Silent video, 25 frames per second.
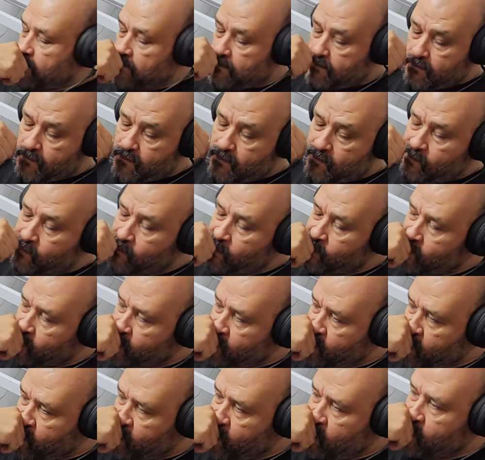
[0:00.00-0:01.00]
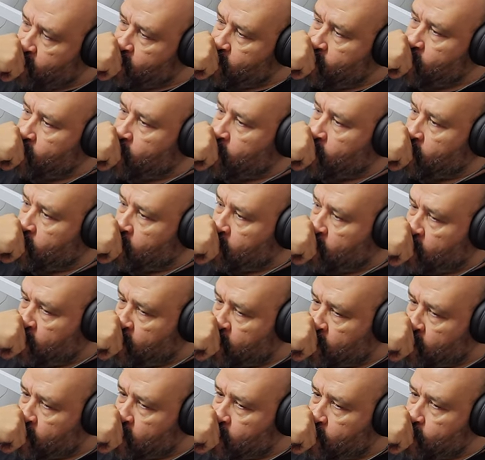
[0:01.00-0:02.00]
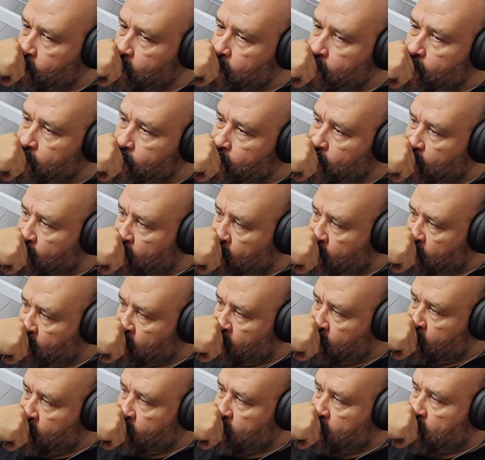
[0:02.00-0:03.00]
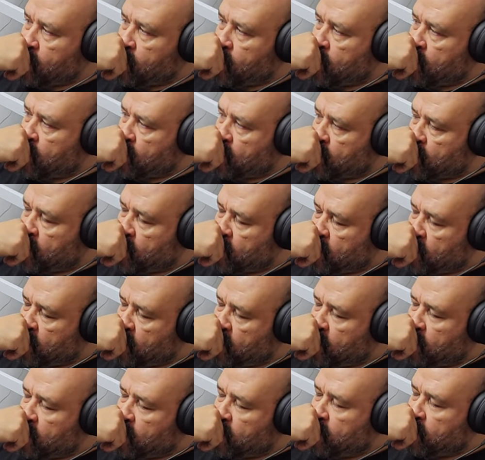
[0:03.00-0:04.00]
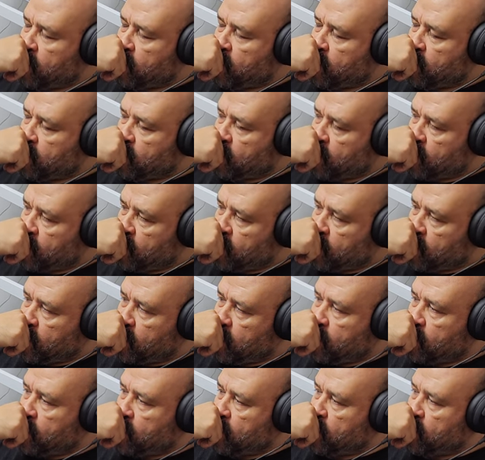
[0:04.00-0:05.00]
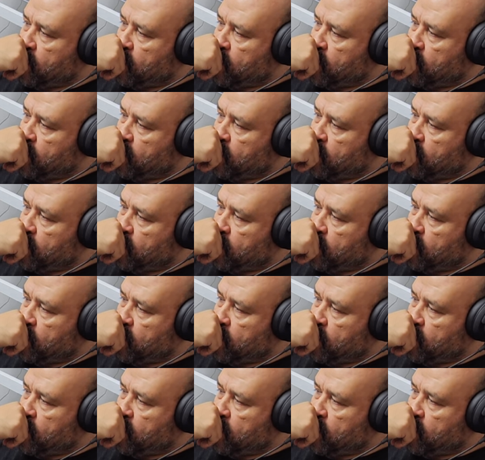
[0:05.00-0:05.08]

(silence)